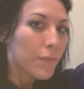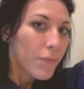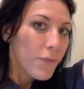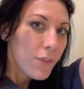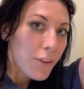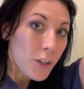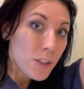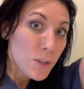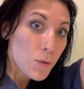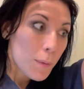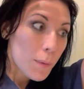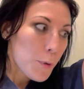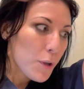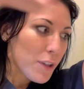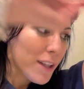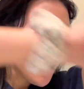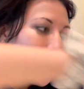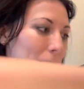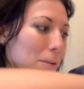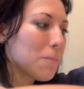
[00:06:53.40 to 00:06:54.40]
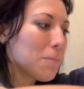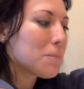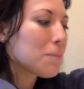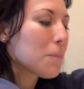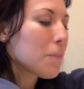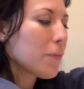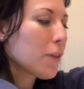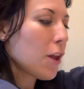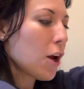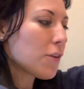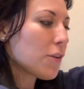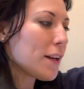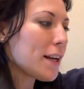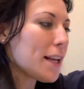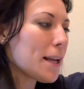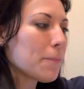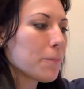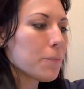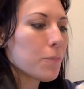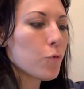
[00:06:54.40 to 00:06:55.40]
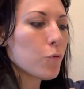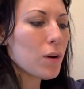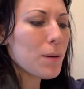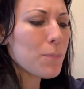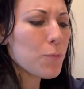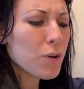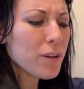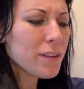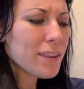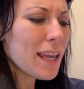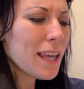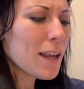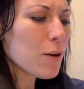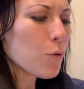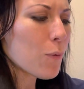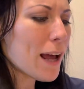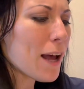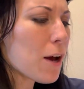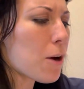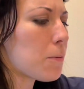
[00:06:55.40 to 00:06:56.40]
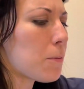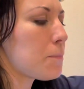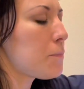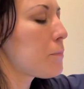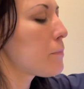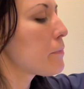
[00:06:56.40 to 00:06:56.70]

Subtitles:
There's one more thing already. One more thing. Wow.